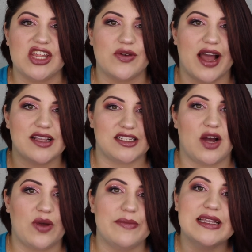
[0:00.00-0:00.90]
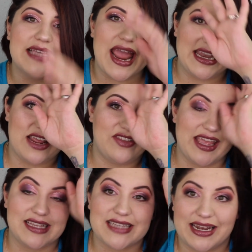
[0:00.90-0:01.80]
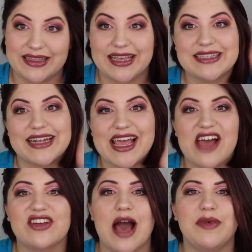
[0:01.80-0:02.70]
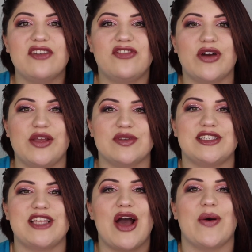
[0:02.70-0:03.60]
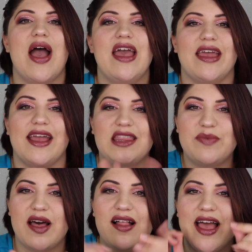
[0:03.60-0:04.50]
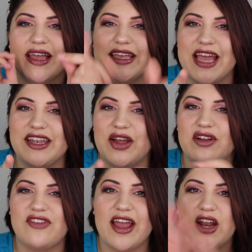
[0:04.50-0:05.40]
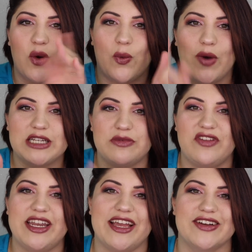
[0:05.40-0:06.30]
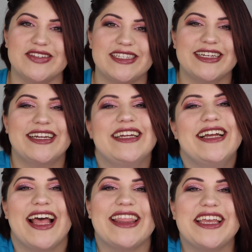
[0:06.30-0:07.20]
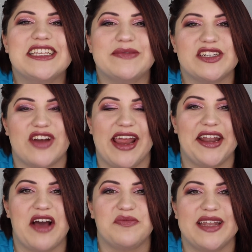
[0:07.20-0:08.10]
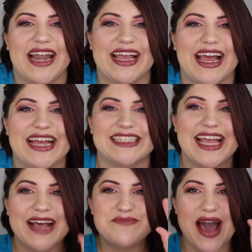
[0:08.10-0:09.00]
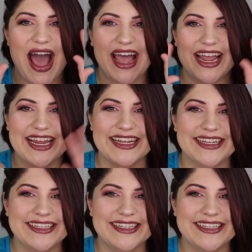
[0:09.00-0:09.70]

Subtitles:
you guys don't want to miss any of the exciting things that I have coming for you. So hit the bell, get notified, watch my videos. Thank you so much for hanging out with me tonight, guys. Bye.